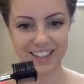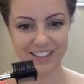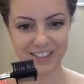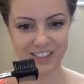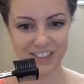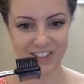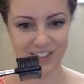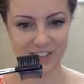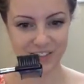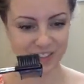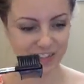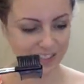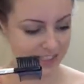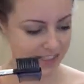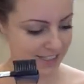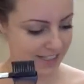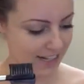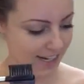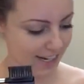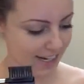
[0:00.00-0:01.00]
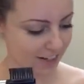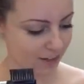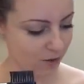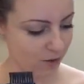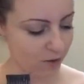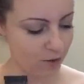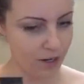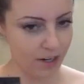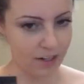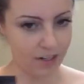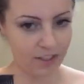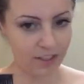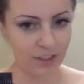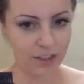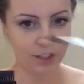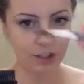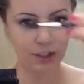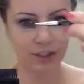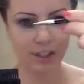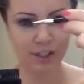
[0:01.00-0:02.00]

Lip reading: just use this side, or you